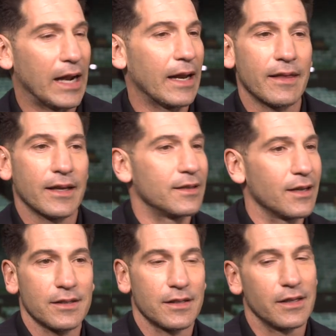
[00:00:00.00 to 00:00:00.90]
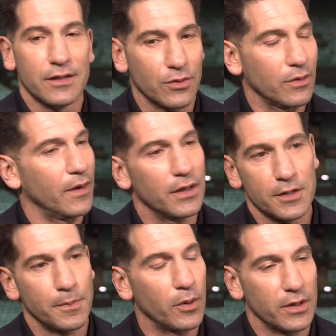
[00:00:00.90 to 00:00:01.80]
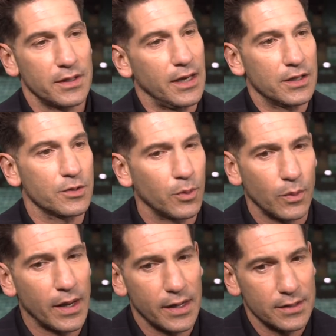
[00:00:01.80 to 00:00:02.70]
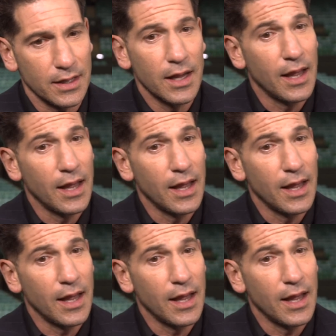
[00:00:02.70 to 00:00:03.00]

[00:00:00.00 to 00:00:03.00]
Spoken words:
I think it does in these sort of unspoken, tangible ways.